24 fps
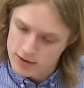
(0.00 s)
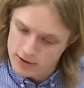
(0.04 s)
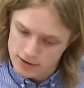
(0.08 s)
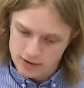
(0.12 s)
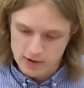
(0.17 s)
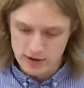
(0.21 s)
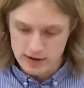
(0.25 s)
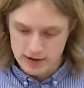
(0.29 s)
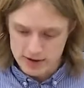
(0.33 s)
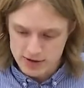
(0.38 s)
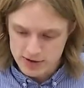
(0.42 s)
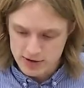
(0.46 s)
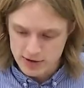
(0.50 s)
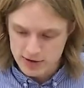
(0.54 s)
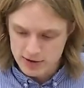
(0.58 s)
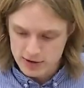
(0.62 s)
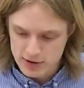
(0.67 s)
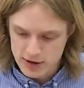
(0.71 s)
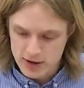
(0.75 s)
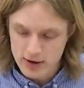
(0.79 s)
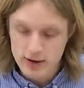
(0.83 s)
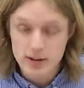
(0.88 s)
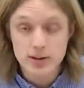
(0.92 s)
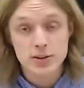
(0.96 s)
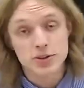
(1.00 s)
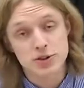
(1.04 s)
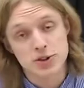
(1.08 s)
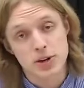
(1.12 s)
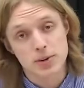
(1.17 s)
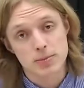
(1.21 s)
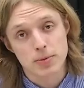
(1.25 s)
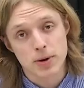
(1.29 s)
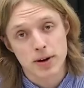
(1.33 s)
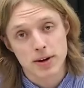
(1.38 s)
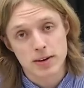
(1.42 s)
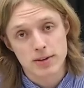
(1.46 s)
So let's just
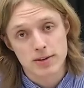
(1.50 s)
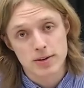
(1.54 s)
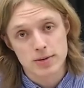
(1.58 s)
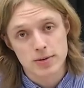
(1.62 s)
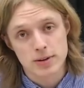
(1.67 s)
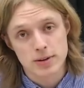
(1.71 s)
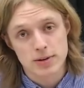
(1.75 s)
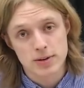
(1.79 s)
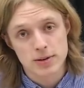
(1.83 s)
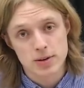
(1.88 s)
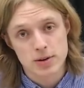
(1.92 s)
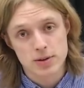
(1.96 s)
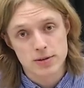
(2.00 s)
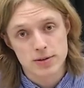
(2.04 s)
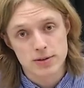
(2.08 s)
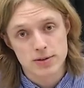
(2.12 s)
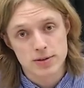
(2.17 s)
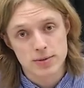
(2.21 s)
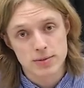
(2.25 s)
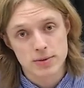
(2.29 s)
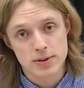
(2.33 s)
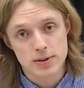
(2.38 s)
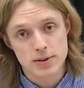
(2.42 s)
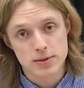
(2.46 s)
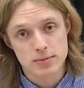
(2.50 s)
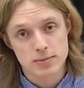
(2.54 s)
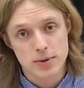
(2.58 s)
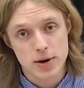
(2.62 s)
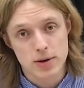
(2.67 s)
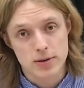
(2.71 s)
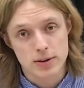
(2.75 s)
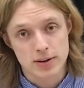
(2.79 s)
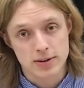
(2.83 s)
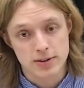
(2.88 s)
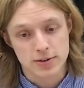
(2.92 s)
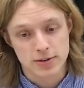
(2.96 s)
jump right into it and go over some of the
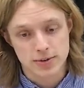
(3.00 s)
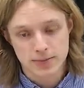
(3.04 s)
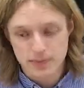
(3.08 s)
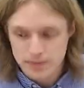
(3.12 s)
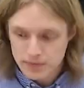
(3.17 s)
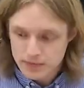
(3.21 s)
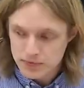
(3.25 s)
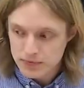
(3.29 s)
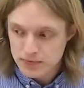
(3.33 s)
components.